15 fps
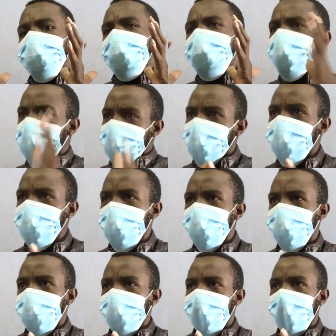period
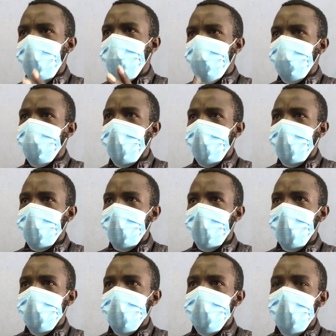yoyo yakapfuura
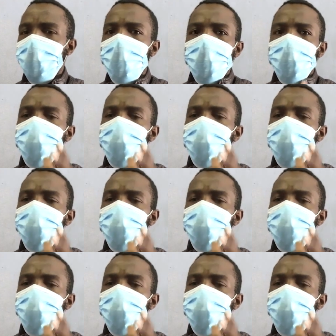anditika